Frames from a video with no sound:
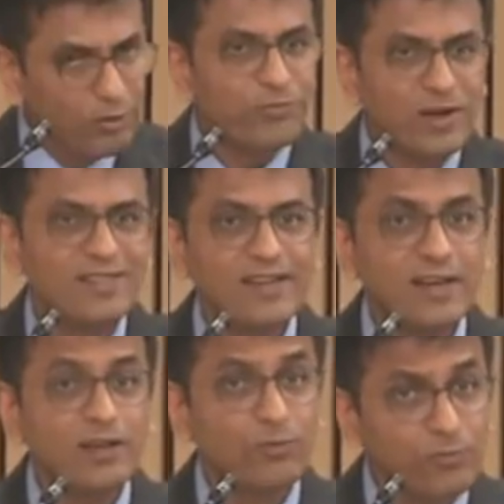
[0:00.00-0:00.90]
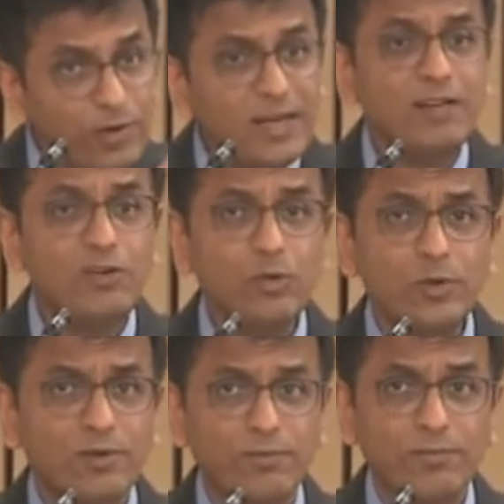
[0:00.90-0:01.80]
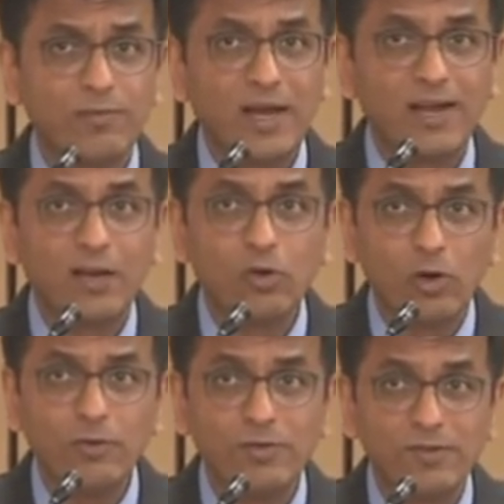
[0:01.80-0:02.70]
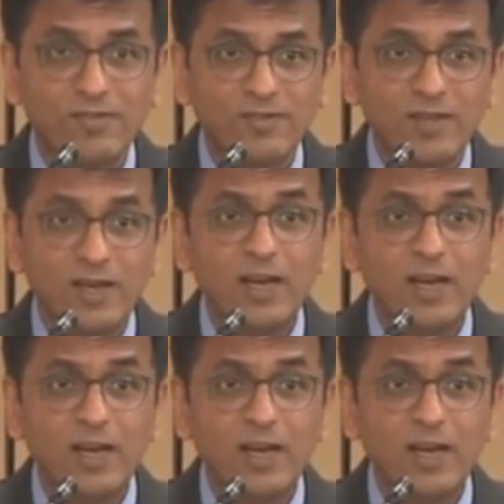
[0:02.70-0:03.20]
of our thinking is very intuitive and unconscious.